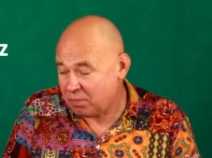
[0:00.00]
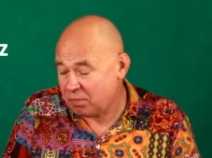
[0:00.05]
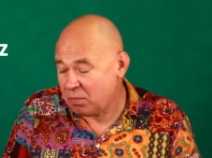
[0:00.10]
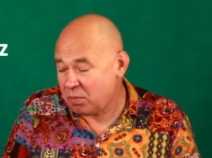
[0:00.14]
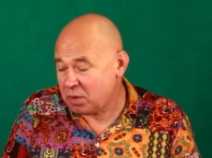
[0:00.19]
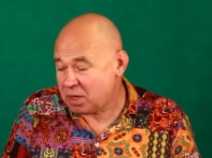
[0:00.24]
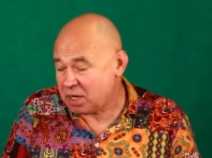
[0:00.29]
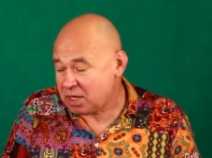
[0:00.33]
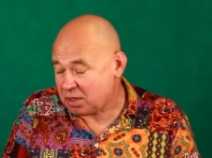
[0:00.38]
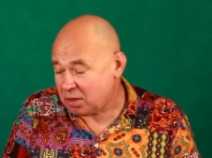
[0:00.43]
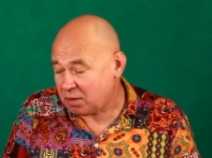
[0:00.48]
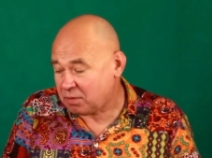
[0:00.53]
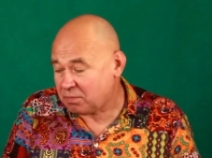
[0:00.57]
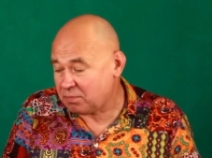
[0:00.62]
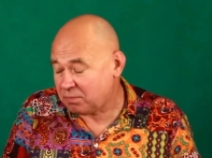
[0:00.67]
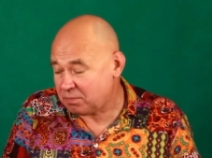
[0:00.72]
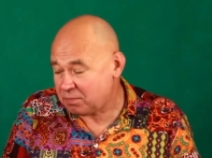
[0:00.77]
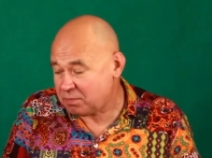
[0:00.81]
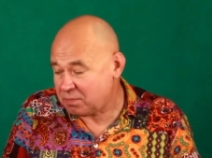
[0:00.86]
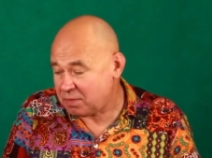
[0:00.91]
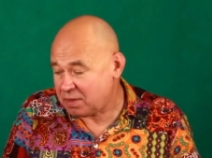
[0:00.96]
Well,
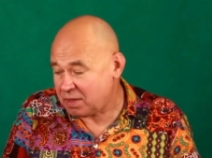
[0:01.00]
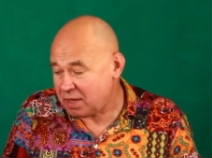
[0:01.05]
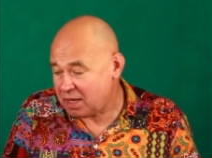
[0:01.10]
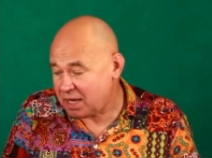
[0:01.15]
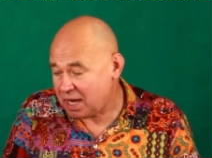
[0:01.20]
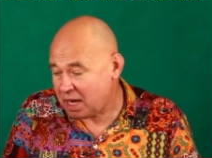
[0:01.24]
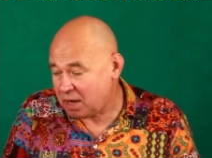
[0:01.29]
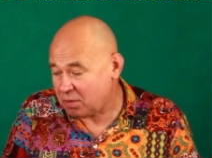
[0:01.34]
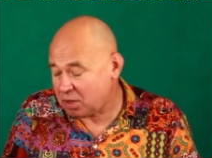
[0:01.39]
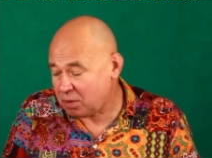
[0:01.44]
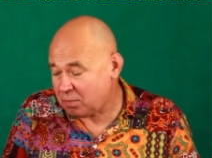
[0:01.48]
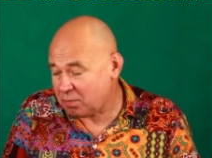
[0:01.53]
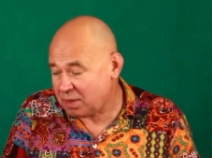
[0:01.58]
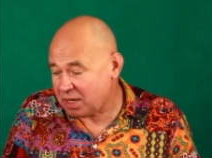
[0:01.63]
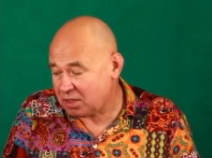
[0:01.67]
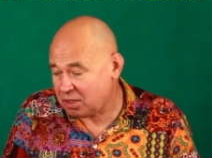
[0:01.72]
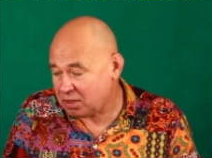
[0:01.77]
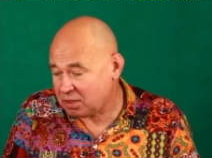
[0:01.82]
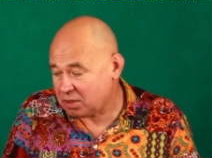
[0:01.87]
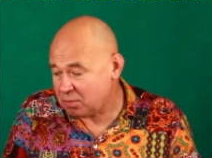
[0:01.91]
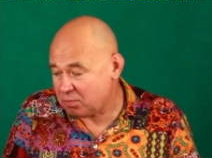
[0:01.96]
I will
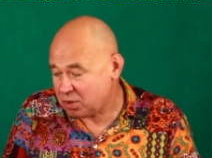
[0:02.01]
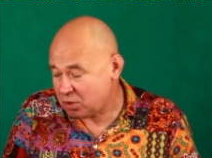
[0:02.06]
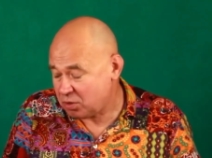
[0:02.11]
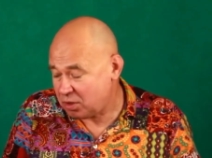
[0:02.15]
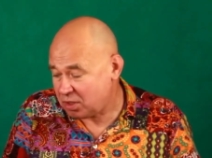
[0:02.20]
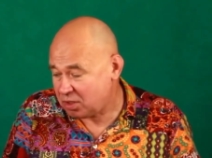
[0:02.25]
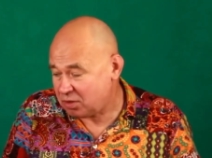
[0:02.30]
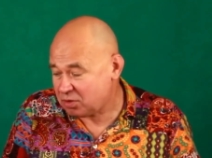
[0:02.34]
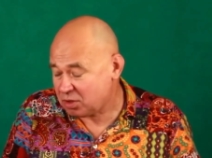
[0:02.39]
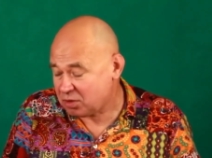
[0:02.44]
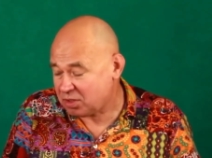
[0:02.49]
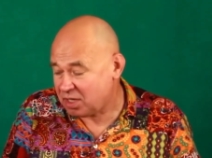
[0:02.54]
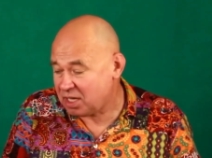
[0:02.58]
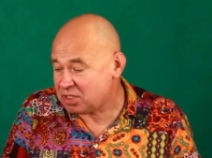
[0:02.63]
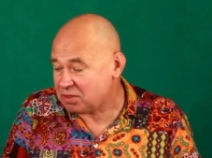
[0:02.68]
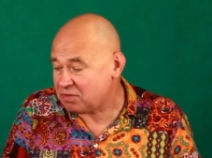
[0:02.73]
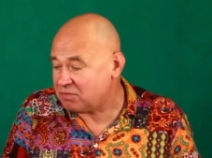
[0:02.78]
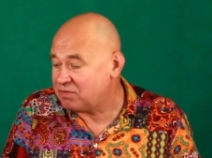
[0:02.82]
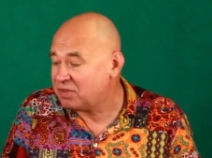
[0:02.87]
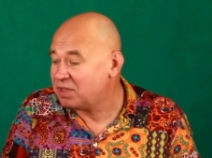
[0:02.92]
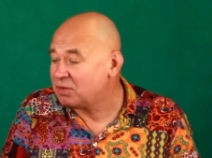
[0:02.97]
measure the motor's
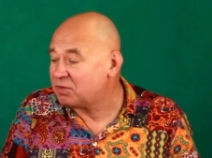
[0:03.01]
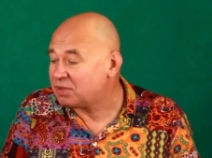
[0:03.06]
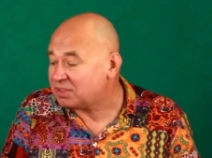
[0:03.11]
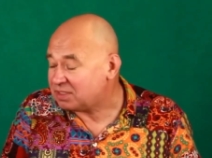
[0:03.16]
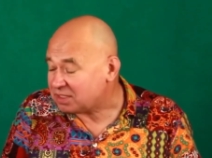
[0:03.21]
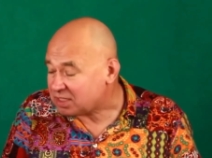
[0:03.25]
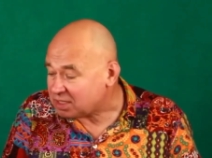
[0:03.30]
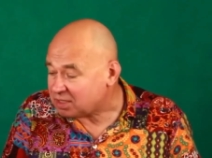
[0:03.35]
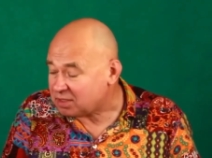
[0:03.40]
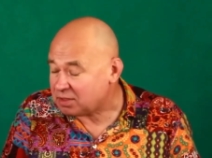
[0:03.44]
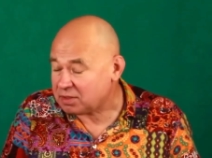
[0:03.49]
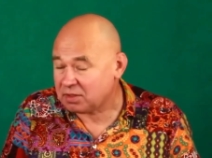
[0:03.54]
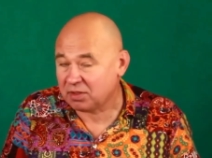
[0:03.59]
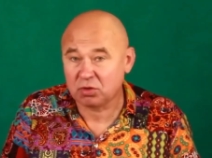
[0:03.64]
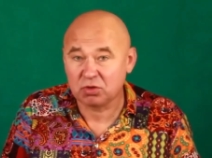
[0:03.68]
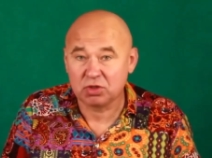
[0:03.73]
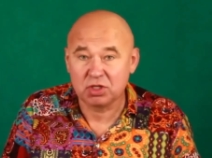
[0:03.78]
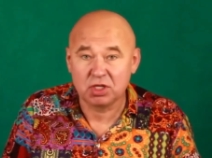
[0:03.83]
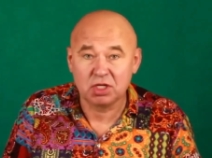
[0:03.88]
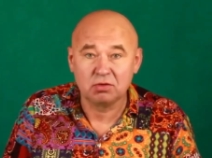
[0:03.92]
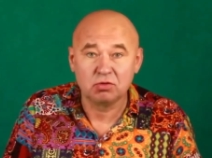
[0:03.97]
rotation frequency
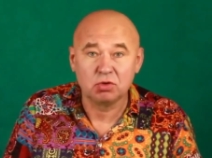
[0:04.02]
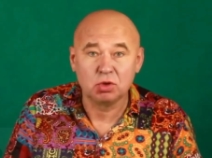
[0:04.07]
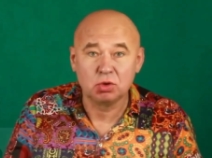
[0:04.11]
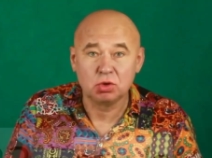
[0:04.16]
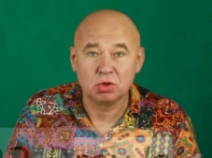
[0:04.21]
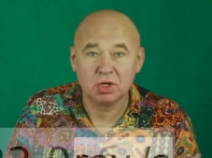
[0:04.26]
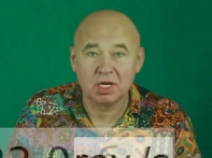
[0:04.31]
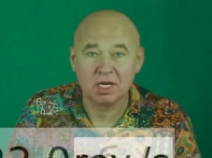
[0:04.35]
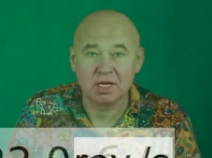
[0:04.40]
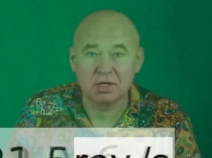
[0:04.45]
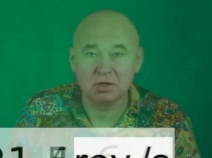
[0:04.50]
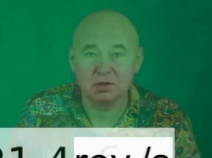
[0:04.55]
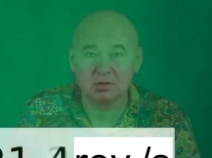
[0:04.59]
using a photogate.